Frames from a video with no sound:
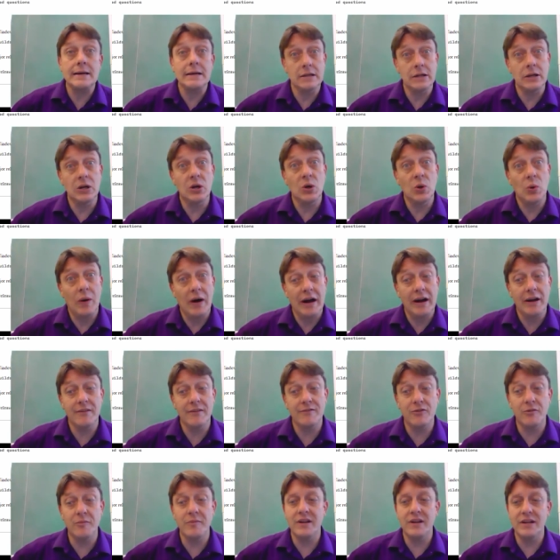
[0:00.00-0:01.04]
a little while
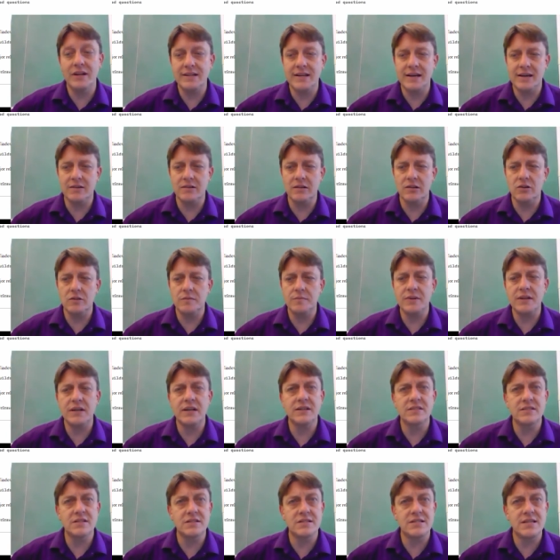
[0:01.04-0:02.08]
for me to download
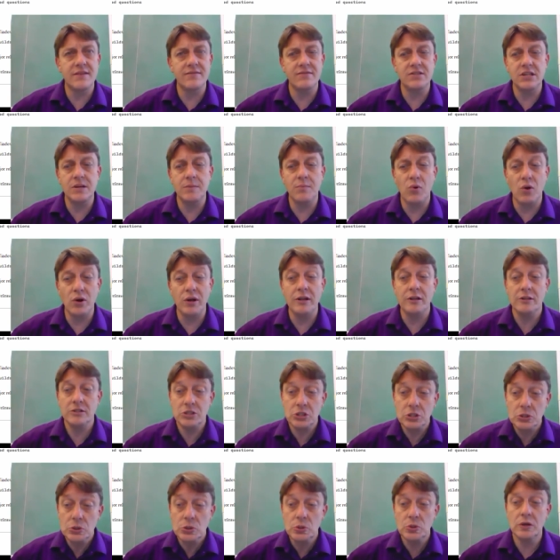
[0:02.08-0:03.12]
because it's seventy point
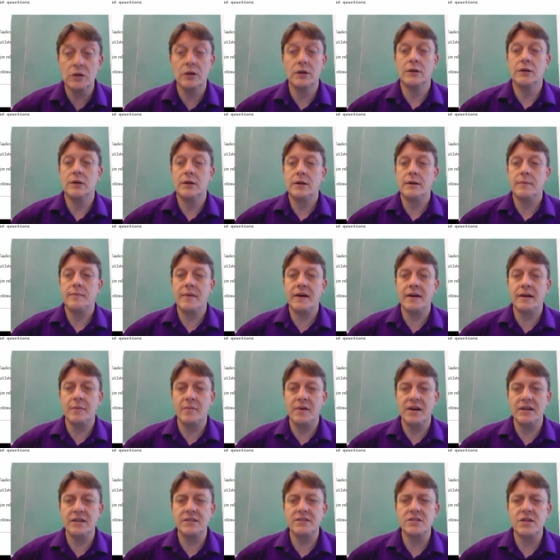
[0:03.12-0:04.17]
two
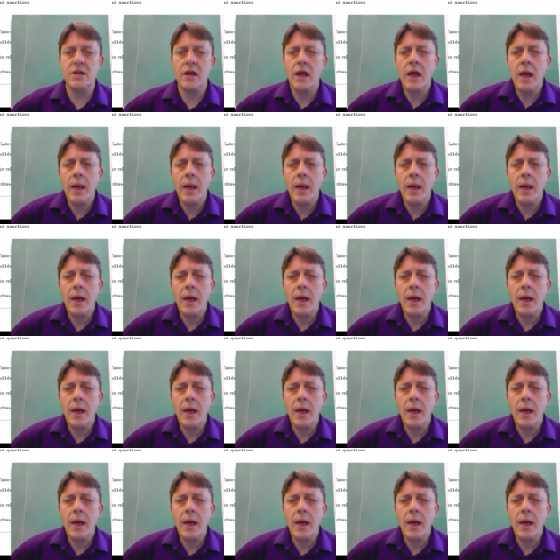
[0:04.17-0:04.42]
megabytes,